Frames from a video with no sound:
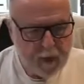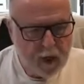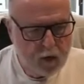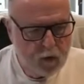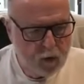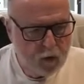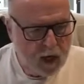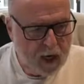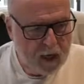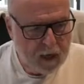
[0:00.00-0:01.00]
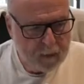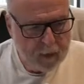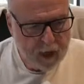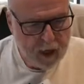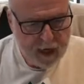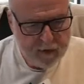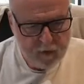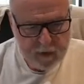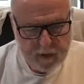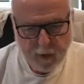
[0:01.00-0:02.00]
who have the
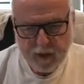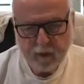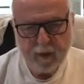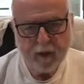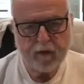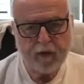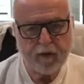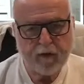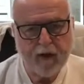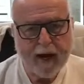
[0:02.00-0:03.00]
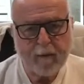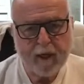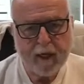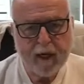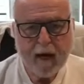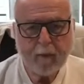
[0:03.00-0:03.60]
responsibility for their family,